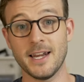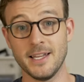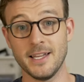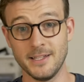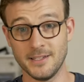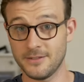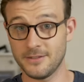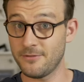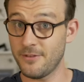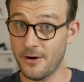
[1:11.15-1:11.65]
It
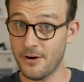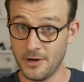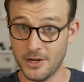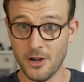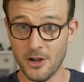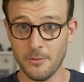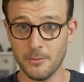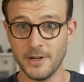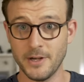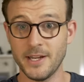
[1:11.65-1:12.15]
is very
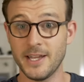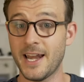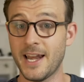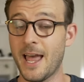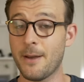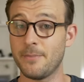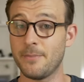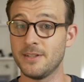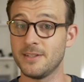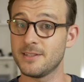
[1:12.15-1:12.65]
common. It
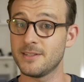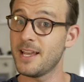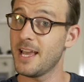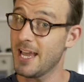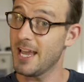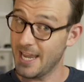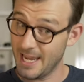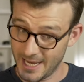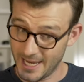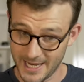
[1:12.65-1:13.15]
happens
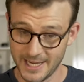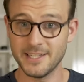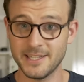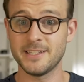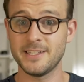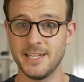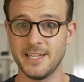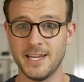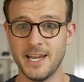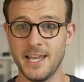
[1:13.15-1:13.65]
in
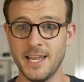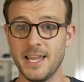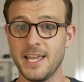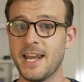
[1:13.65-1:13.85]
Sydney.